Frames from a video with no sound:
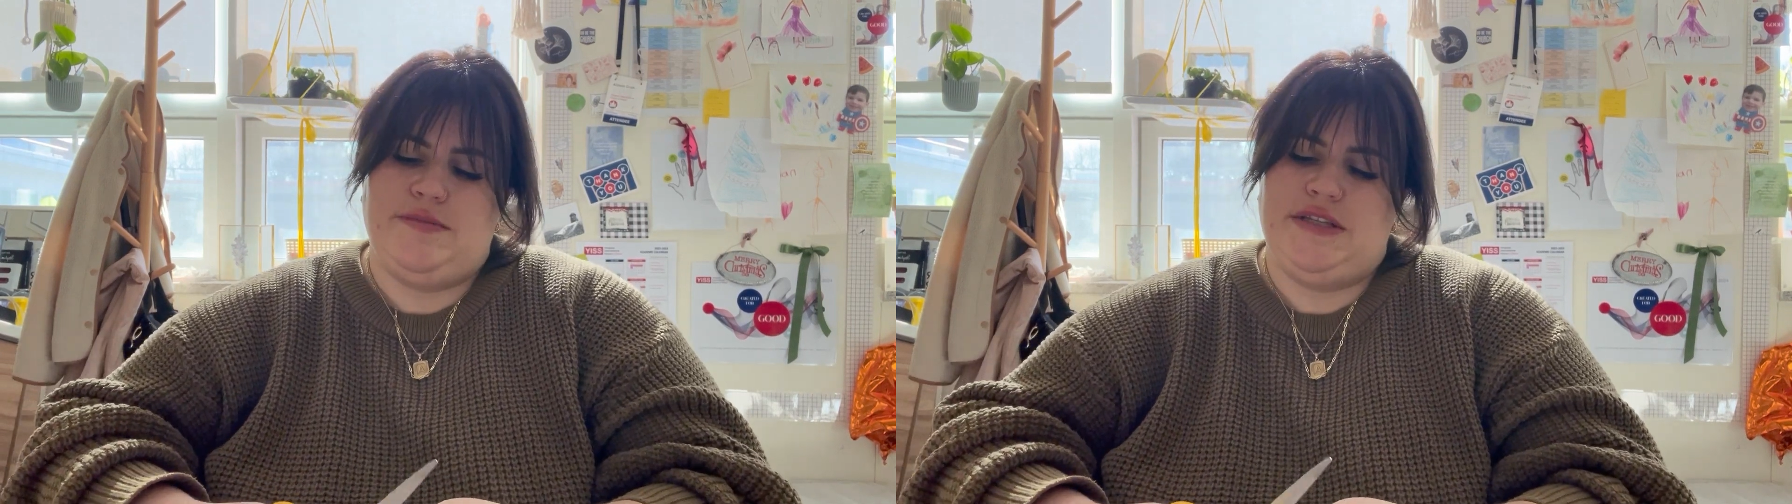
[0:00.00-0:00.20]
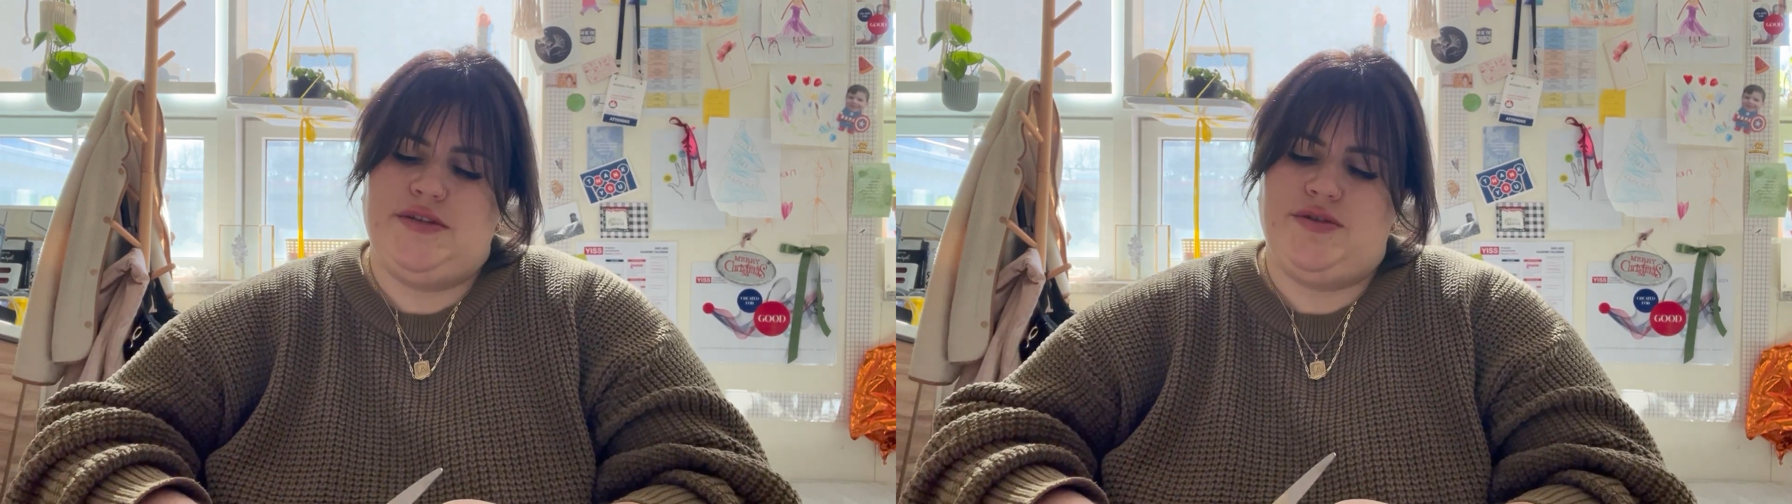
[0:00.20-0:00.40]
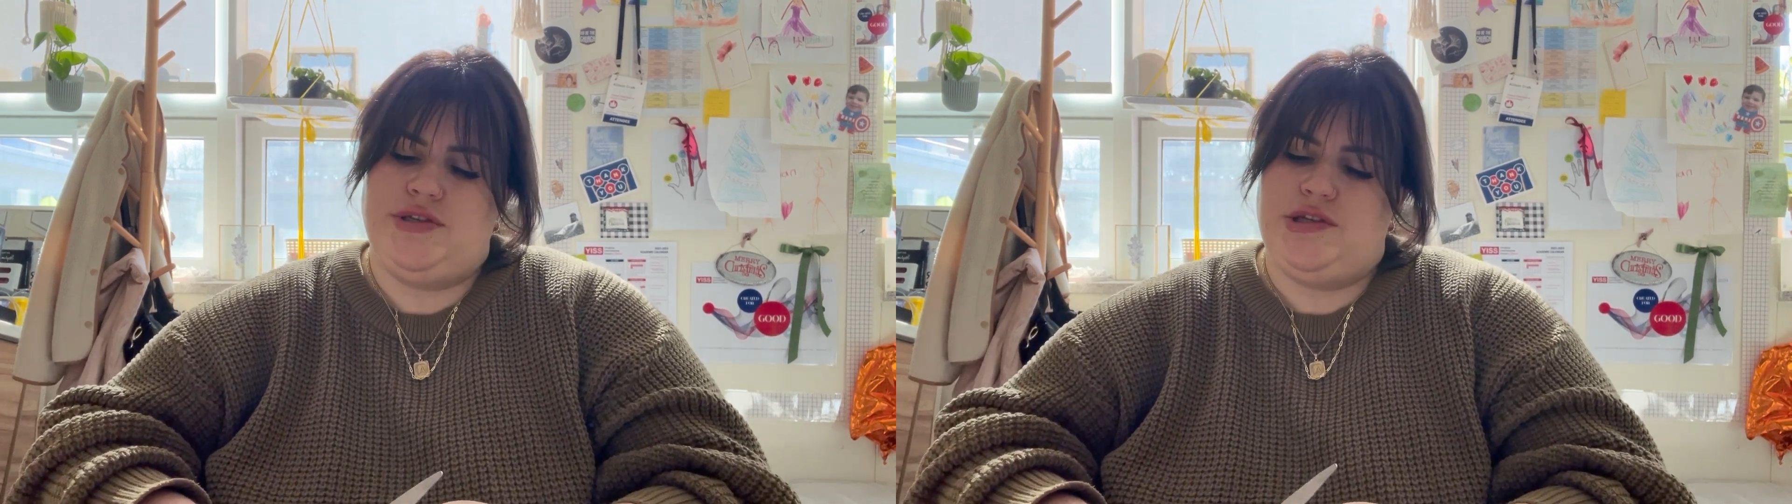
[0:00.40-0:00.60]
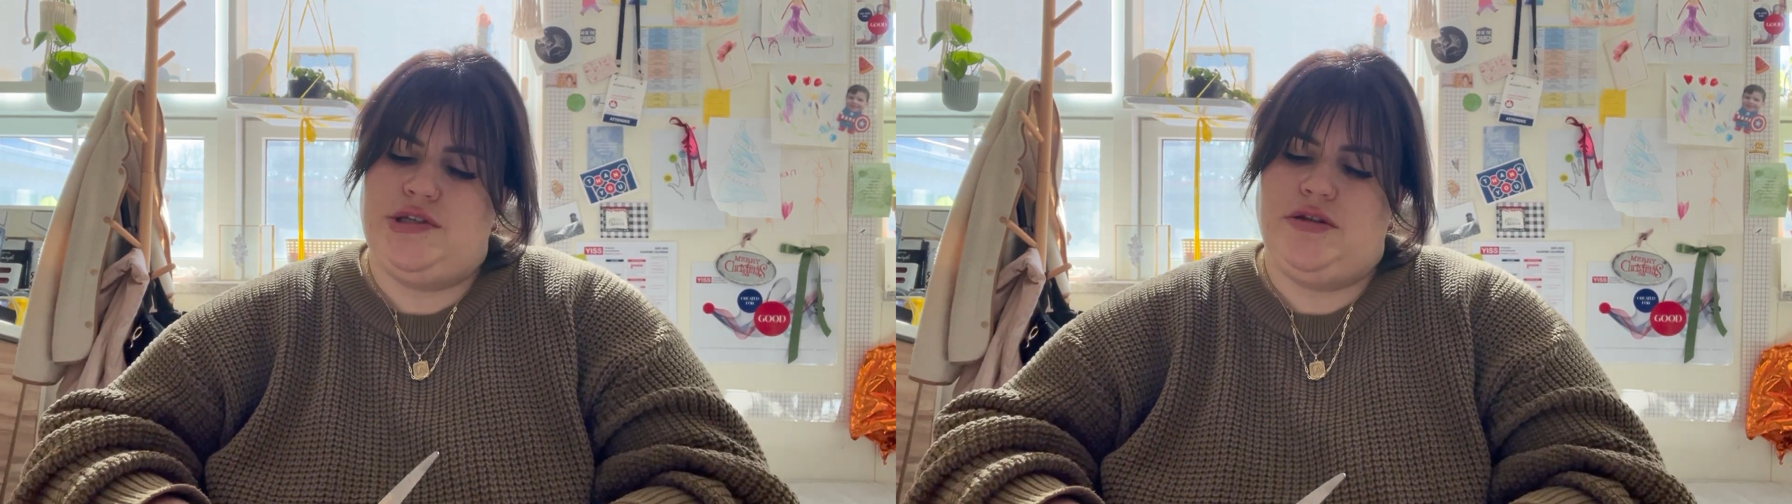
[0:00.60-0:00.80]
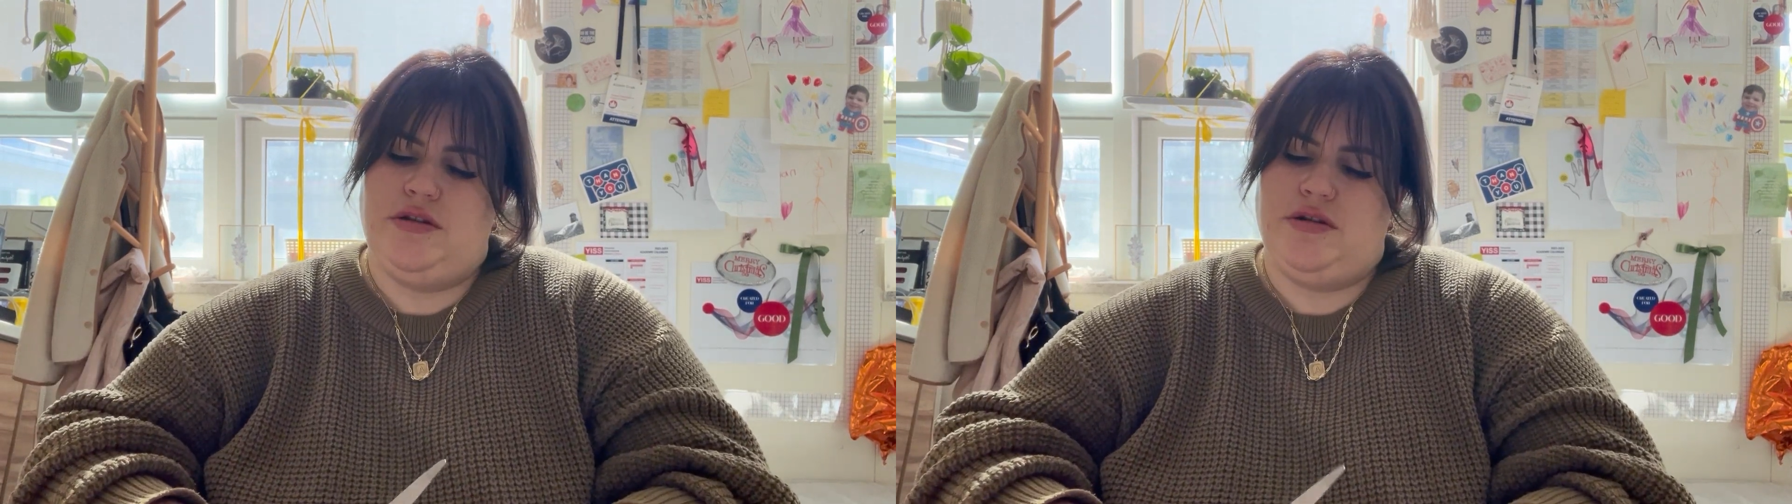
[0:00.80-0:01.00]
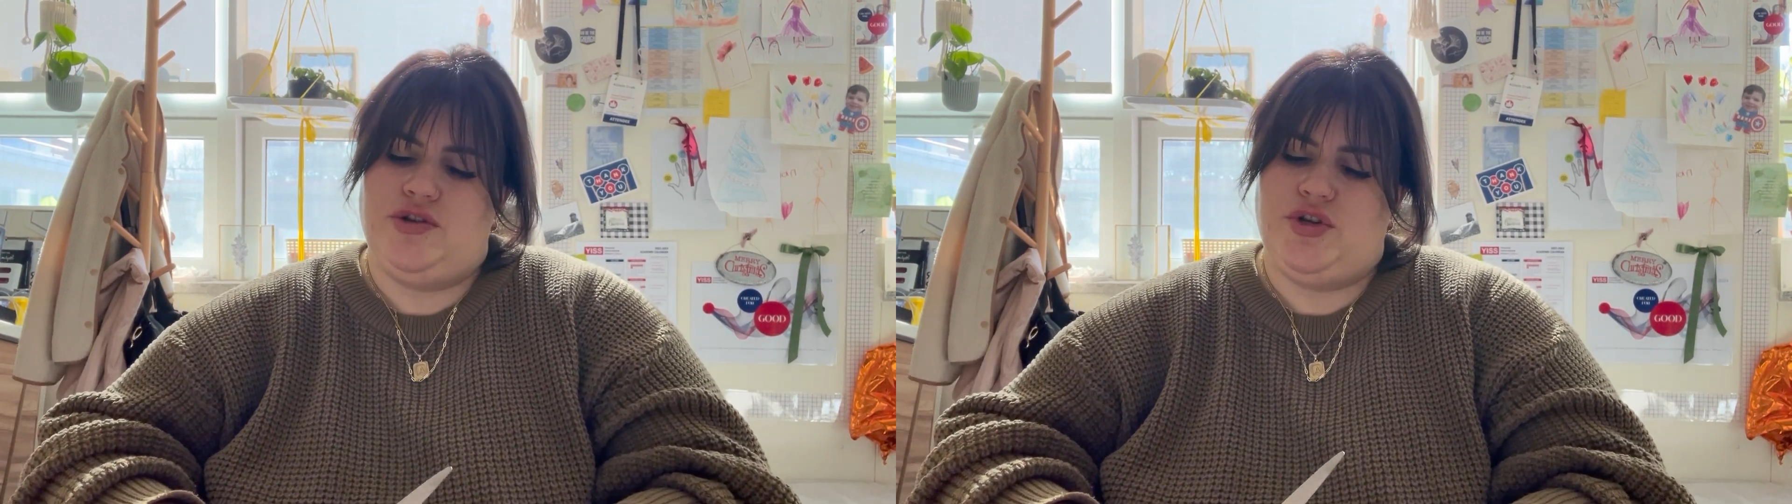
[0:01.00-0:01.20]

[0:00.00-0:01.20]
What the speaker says: Scissors are still a little